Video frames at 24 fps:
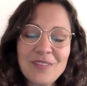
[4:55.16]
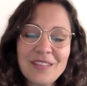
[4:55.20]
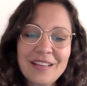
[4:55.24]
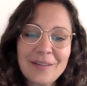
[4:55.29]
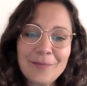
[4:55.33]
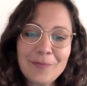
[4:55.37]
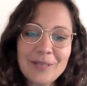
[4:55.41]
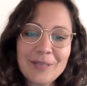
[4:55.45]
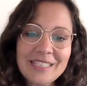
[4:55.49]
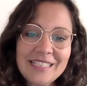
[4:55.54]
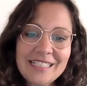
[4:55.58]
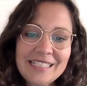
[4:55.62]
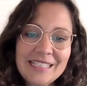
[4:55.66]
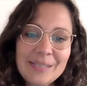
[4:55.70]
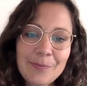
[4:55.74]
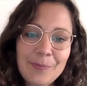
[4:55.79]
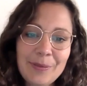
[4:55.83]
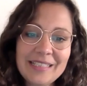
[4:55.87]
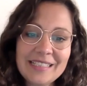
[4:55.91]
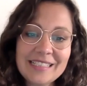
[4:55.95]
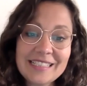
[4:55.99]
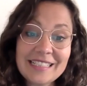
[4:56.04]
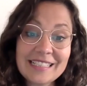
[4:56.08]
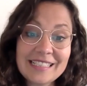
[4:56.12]

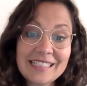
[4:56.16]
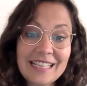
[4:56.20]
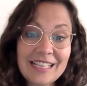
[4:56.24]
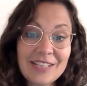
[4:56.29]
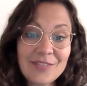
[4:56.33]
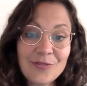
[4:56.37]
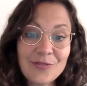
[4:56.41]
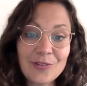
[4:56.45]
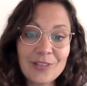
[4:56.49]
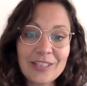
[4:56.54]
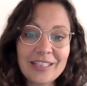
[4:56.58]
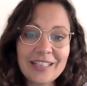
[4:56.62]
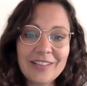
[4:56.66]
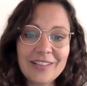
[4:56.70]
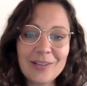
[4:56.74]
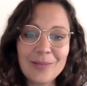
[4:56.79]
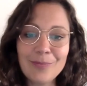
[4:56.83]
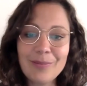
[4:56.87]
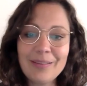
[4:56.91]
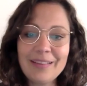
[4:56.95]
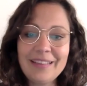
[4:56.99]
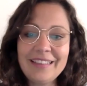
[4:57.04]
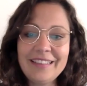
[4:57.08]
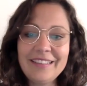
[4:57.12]
participant successfully
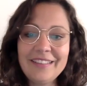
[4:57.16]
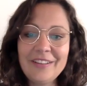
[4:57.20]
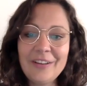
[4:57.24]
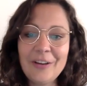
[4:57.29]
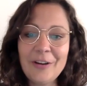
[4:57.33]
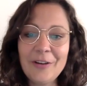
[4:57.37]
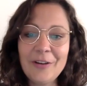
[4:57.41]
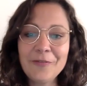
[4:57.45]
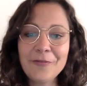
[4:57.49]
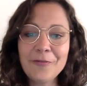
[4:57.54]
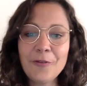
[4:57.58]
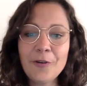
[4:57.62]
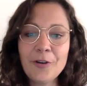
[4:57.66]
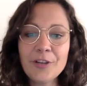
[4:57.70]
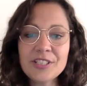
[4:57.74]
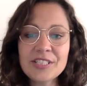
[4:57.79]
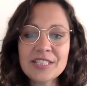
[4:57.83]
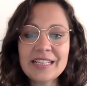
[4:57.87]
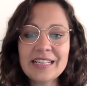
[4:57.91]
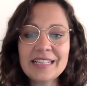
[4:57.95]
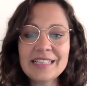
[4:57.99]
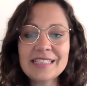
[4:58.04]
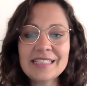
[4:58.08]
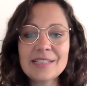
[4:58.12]
completed her first
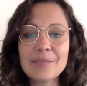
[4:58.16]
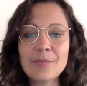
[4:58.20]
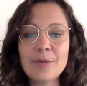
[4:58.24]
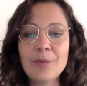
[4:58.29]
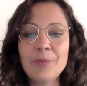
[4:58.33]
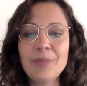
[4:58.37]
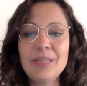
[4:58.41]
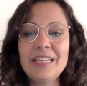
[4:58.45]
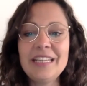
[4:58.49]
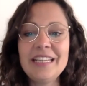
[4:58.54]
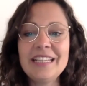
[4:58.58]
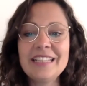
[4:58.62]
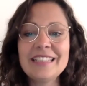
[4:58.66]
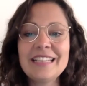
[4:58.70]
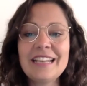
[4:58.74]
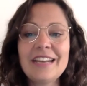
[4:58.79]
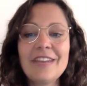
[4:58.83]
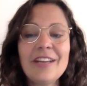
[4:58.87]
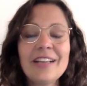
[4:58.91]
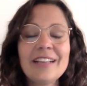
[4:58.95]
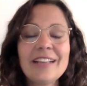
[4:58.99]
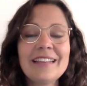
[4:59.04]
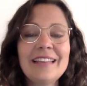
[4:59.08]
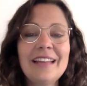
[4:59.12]
customer meeting
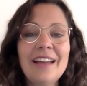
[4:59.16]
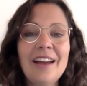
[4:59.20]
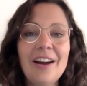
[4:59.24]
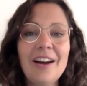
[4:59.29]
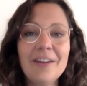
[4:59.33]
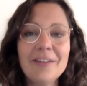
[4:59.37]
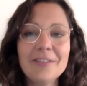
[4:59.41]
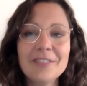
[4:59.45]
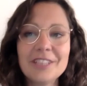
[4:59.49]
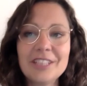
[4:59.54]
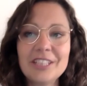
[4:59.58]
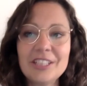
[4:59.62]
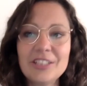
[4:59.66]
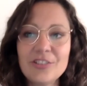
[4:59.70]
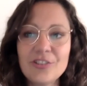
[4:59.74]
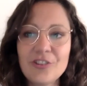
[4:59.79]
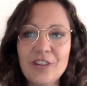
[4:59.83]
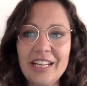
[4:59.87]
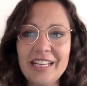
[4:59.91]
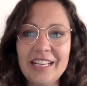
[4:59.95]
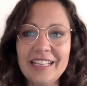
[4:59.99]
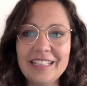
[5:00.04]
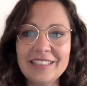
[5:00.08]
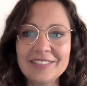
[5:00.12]
directly after the
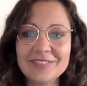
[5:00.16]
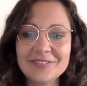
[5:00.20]
training.